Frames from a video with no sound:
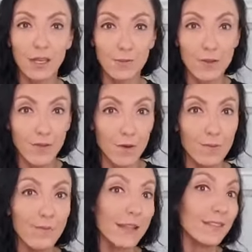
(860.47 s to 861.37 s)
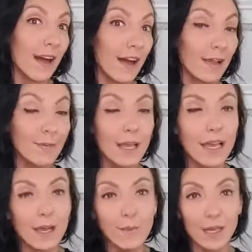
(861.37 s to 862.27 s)
before bedtime,
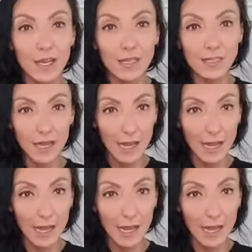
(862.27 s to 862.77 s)
because